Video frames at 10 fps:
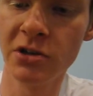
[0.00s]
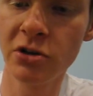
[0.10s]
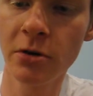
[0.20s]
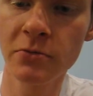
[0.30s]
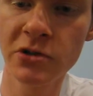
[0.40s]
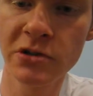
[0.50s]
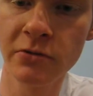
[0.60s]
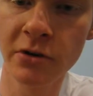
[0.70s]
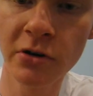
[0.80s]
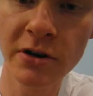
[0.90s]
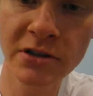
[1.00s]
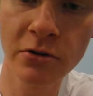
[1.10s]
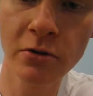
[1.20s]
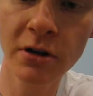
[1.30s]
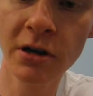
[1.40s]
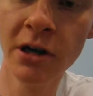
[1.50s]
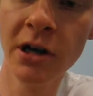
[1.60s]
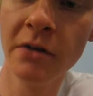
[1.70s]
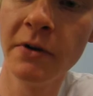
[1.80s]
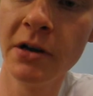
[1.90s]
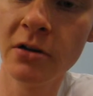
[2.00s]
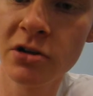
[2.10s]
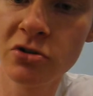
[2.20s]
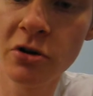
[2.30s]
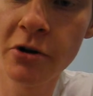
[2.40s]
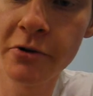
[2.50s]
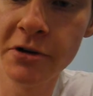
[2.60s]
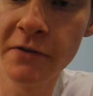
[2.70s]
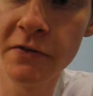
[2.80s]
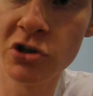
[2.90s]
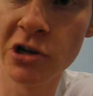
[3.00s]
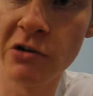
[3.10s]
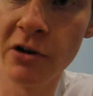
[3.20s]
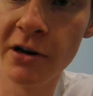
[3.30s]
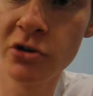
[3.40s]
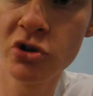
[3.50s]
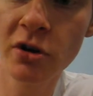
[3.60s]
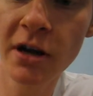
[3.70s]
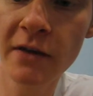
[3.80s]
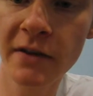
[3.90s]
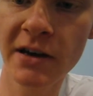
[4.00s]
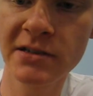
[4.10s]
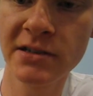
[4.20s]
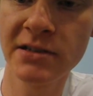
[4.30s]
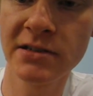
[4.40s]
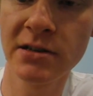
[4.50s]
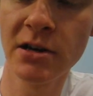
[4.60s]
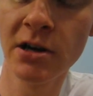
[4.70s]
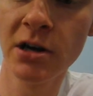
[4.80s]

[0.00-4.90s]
The top, just do a nice hook, then you're going to tie on your fishing line. Try to have excess